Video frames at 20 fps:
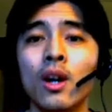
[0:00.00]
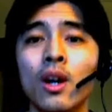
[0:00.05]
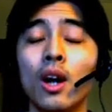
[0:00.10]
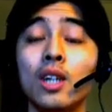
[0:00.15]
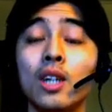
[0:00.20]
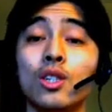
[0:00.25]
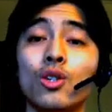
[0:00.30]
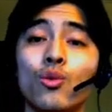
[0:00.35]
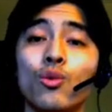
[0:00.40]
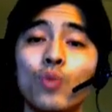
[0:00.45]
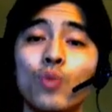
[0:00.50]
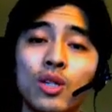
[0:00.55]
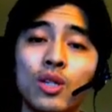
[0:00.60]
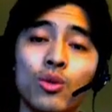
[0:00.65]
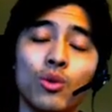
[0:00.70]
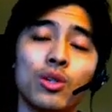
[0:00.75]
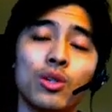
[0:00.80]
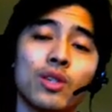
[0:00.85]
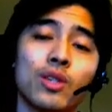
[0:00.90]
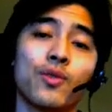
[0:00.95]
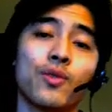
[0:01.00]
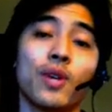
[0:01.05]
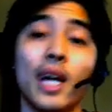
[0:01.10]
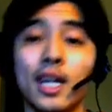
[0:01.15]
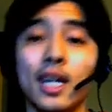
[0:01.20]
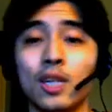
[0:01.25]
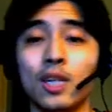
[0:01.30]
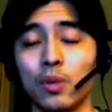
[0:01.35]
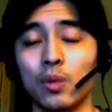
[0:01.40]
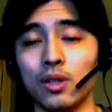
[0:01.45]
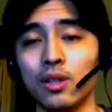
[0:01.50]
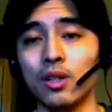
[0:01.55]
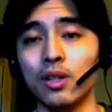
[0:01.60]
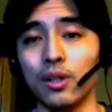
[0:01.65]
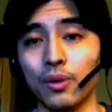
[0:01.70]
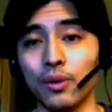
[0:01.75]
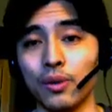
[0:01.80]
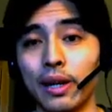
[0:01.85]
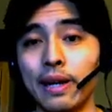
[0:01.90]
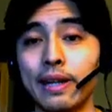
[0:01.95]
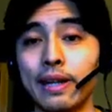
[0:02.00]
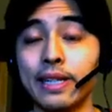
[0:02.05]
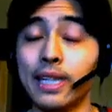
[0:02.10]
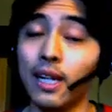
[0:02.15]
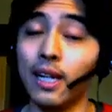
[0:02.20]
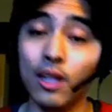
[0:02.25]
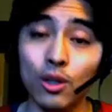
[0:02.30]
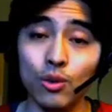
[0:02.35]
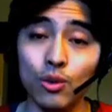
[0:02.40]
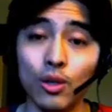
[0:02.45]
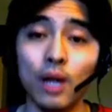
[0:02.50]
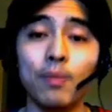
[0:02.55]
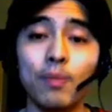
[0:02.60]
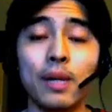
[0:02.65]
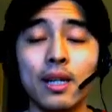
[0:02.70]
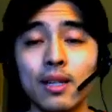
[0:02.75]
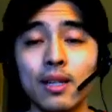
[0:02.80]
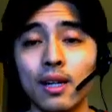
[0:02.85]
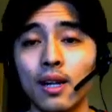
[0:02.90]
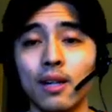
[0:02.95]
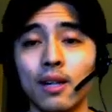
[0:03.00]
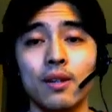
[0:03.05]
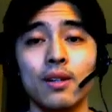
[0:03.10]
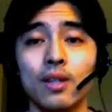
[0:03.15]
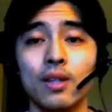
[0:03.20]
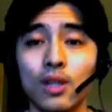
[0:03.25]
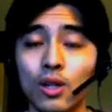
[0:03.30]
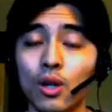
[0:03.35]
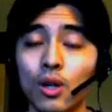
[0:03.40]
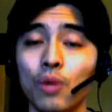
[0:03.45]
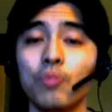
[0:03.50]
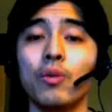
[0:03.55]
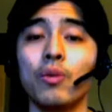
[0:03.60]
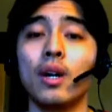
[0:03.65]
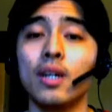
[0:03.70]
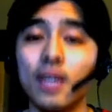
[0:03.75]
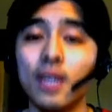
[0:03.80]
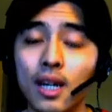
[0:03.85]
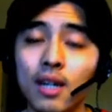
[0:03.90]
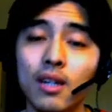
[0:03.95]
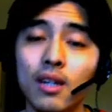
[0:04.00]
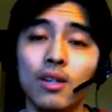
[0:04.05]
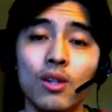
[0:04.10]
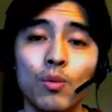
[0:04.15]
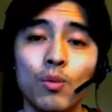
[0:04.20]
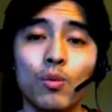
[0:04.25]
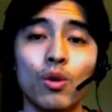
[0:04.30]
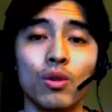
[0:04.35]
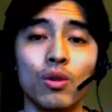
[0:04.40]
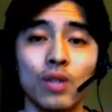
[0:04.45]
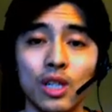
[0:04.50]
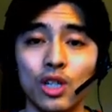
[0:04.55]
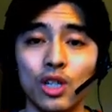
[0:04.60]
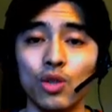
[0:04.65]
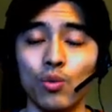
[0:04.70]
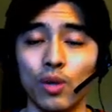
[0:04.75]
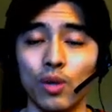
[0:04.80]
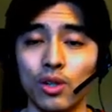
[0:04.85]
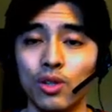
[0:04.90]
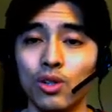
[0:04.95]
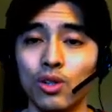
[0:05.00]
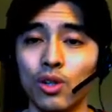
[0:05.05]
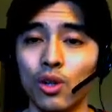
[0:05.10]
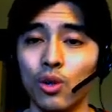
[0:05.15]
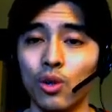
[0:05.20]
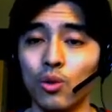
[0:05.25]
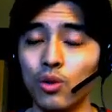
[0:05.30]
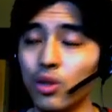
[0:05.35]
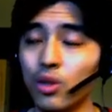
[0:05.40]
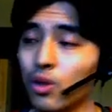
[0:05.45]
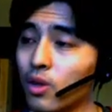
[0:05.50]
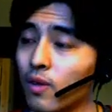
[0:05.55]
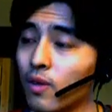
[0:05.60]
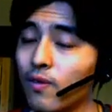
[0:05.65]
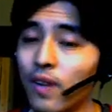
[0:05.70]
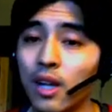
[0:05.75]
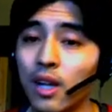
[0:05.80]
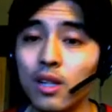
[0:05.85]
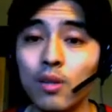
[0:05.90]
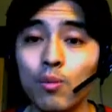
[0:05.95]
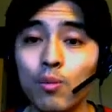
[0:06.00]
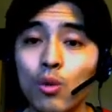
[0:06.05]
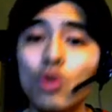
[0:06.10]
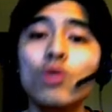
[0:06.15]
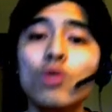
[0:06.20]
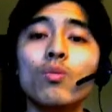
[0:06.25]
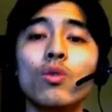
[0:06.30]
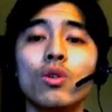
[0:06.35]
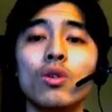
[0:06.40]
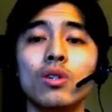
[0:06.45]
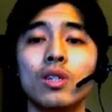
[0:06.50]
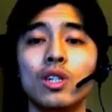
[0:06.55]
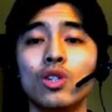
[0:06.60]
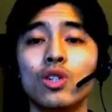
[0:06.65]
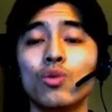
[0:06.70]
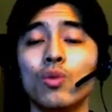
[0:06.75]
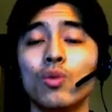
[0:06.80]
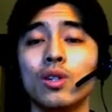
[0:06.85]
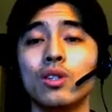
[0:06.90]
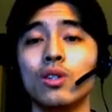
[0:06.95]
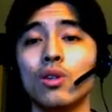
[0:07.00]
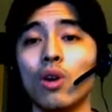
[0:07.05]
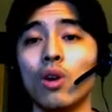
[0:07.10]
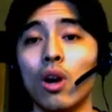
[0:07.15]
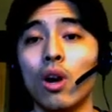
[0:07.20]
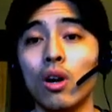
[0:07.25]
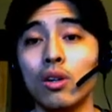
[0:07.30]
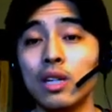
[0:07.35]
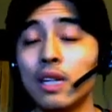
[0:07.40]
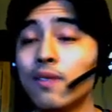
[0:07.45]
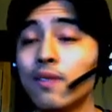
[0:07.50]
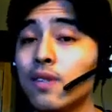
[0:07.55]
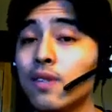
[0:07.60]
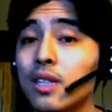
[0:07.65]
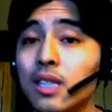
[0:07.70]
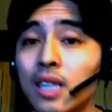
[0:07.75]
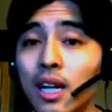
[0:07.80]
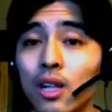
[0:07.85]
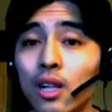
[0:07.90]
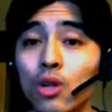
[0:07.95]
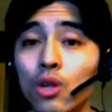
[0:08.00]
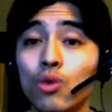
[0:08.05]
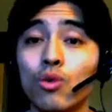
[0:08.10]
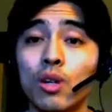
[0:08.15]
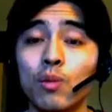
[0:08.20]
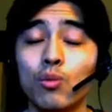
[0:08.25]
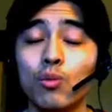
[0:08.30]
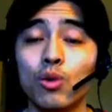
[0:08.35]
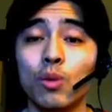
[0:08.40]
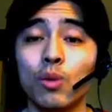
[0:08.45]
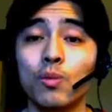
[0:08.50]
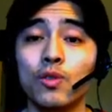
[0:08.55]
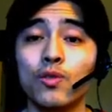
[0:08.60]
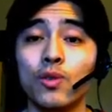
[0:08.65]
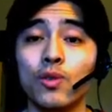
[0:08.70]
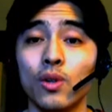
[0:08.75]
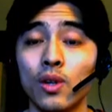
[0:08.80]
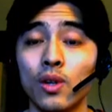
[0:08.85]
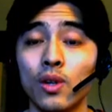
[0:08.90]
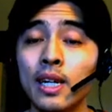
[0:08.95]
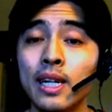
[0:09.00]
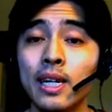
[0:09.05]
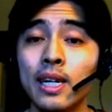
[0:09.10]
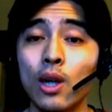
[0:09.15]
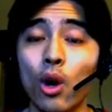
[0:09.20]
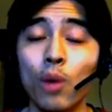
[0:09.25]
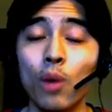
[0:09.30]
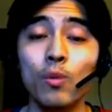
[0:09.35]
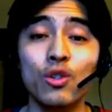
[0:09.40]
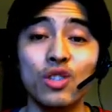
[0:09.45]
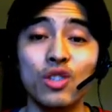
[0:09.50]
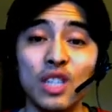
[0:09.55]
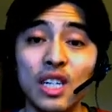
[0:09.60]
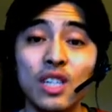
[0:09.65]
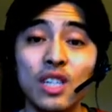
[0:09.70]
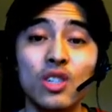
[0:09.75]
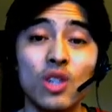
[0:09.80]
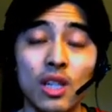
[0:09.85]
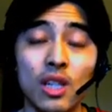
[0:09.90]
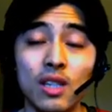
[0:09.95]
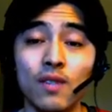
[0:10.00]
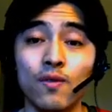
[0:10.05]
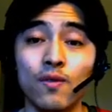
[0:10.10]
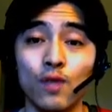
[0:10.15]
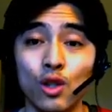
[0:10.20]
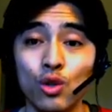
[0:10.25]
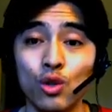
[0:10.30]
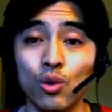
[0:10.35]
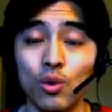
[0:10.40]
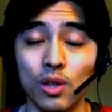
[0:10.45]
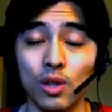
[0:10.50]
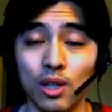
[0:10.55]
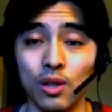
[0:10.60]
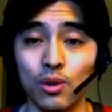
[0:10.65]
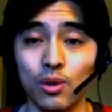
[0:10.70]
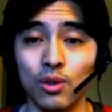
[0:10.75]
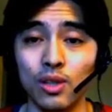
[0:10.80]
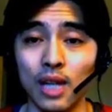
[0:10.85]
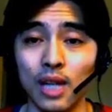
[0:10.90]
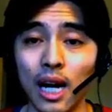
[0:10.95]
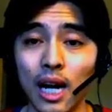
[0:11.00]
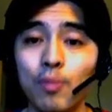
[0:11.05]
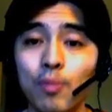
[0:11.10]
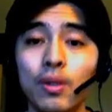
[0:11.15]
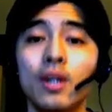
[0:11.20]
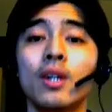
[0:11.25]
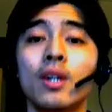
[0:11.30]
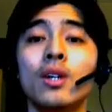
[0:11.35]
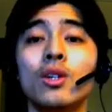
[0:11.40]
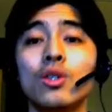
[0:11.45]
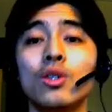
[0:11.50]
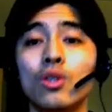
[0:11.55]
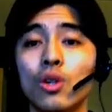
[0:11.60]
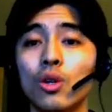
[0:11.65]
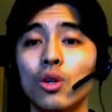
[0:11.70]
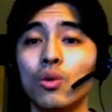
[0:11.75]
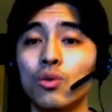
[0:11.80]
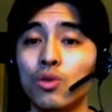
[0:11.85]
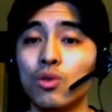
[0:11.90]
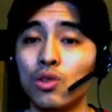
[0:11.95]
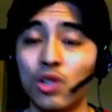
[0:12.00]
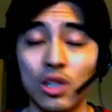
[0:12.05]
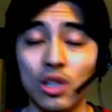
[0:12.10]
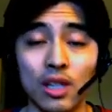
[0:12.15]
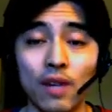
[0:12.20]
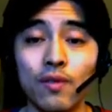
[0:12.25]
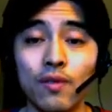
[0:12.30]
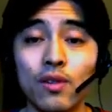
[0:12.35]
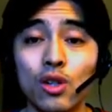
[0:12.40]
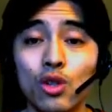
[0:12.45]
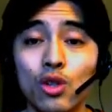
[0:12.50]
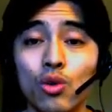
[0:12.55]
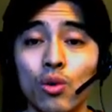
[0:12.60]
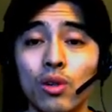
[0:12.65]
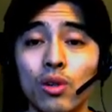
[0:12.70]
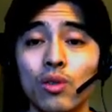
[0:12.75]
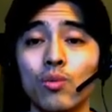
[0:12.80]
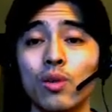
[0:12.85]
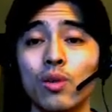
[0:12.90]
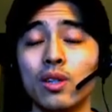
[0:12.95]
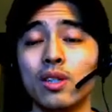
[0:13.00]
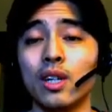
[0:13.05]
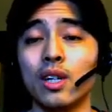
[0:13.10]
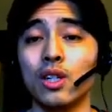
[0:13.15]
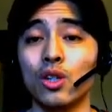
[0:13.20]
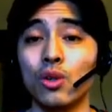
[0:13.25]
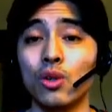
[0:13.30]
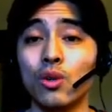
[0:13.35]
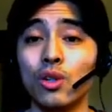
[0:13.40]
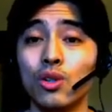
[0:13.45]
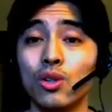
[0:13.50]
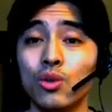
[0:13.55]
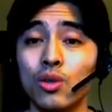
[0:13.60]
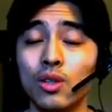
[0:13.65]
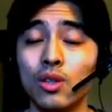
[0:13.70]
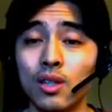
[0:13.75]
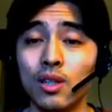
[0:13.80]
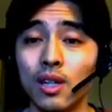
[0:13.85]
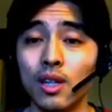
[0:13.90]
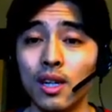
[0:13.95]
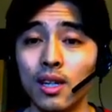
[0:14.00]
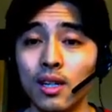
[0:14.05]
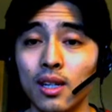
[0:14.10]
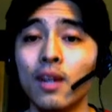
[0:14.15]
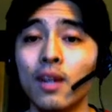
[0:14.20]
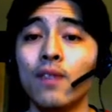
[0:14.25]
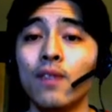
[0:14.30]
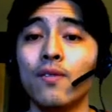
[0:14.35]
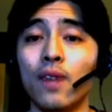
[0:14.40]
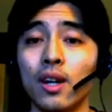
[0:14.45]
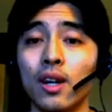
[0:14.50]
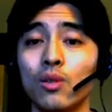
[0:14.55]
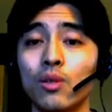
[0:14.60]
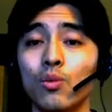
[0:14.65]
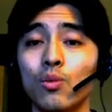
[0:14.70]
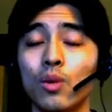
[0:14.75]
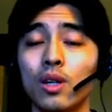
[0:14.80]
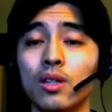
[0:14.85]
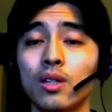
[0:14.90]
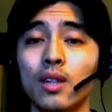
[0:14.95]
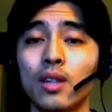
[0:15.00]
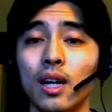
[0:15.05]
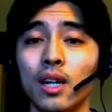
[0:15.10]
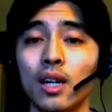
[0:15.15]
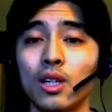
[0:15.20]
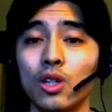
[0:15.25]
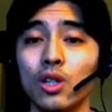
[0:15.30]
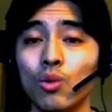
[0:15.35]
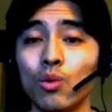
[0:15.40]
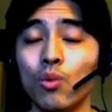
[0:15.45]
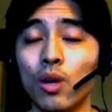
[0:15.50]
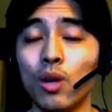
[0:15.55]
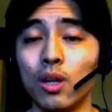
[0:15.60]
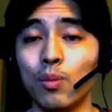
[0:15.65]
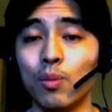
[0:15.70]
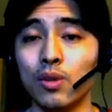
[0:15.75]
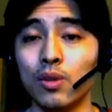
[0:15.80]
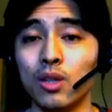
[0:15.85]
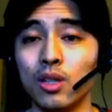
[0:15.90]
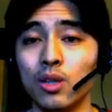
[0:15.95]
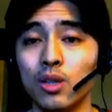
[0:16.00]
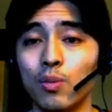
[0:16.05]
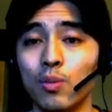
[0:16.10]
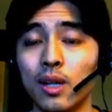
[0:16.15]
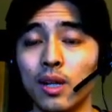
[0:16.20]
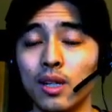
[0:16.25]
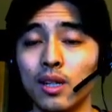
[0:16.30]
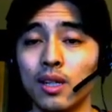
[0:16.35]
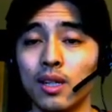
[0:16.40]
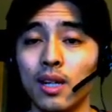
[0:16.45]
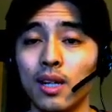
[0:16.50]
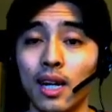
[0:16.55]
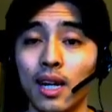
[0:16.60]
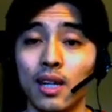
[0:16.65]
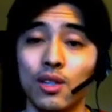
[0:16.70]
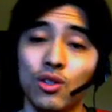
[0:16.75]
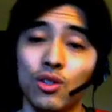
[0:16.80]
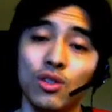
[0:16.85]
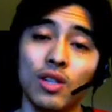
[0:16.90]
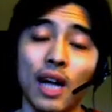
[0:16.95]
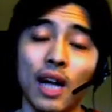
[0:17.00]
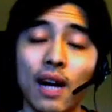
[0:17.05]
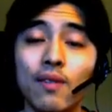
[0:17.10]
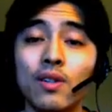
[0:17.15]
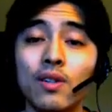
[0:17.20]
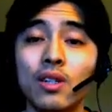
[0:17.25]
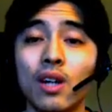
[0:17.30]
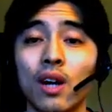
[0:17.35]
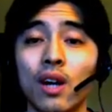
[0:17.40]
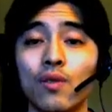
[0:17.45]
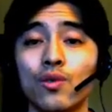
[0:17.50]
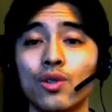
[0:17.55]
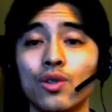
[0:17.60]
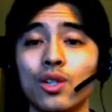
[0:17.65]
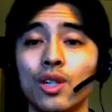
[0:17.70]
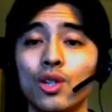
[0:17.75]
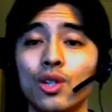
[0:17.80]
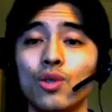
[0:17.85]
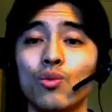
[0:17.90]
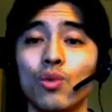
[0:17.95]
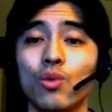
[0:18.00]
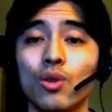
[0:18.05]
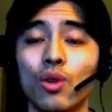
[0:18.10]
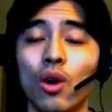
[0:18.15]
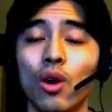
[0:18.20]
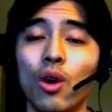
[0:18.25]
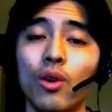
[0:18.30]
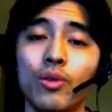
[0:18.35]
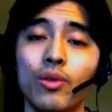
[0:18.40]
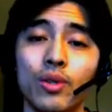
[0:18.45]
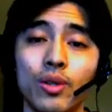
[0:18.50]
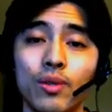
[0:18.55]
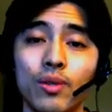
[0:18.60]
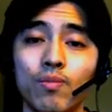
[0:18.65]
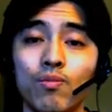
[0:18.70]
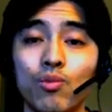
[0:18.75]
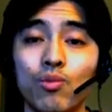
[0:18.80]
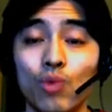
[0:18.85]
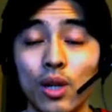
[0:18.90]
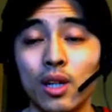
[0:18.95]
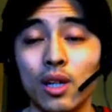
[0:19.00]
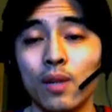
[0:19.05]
All right, so resources for experts here. Uh, Telegram, again, you know, again, the more niche ones. So you can find the more and more niche ones. There are even Telegram groups for almost each individual EOS DAP. So definitely join the ones that you're interested in, find the ones that you want to participate in, and just have a conversation with all the great